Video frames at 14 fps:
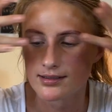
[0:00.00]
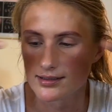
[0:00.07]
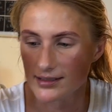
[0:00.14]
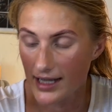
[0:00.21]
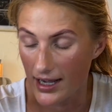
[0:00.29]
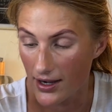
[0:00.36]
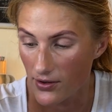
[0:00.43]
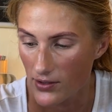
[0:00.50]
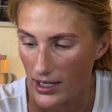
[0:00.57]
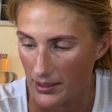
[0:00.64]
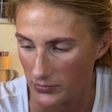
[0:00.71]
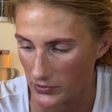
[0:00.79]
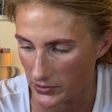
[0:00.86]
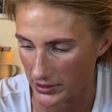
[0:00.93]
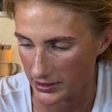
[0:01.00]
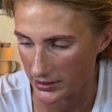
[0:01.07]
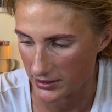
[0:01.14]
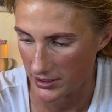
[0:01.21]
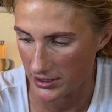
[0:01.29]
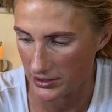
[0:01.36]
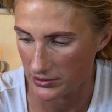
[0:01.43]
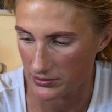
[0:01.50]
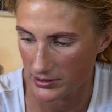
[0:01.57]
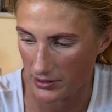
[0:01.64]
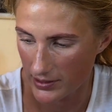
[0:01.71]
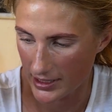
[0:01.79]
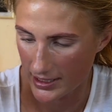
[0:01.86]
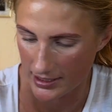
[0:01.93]
Now I'm going to go
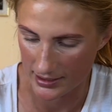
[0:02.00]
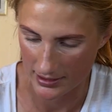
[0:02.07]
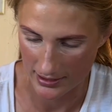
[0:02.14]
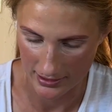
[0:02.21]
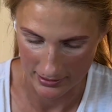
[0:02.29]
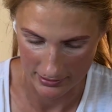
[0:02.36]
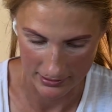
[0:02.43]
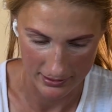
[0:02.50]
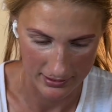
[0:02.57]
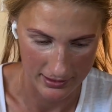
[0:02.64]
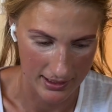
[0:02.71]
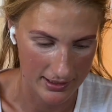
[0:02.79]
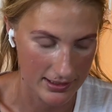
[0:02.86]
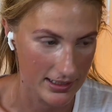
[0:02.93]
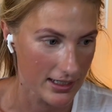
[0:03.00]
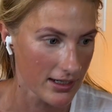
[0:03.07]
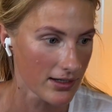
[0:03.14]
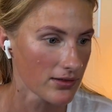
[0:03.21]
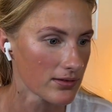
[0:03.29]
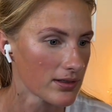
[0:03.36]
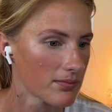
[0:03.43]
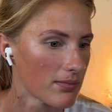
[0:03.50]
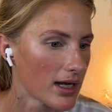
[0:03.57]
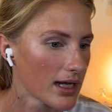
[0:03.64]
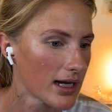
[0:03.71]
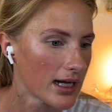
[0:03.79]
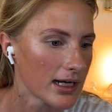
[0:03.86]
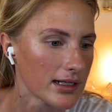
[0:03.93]
ahead and set down my
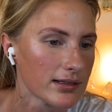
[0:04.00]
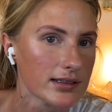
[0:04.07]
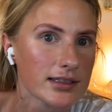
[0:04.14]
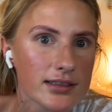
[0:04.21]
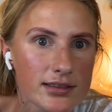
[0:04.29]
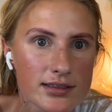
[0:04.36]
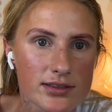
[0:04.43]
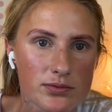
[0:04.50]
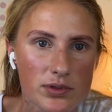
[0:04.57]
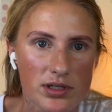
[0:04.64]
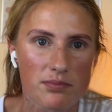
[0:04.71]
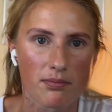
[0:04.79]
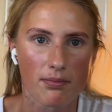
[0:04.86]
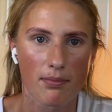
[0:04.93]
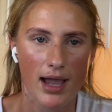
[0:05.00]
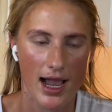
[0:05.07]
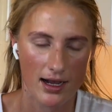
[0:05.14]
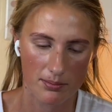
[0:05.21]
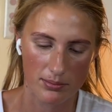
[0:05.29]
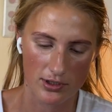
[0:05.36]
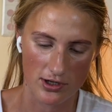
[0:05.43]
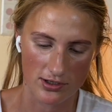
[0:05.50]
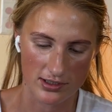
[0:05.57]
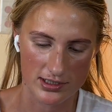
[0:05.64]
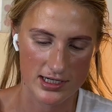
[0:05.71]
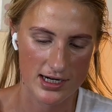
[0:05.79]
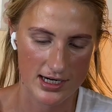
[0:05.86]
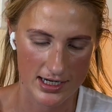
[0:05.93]
eyelids with MAC Blanc
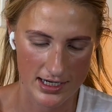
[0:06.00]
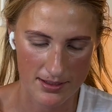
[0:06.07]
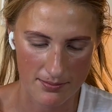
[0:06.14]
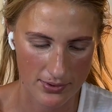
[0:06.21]
Type.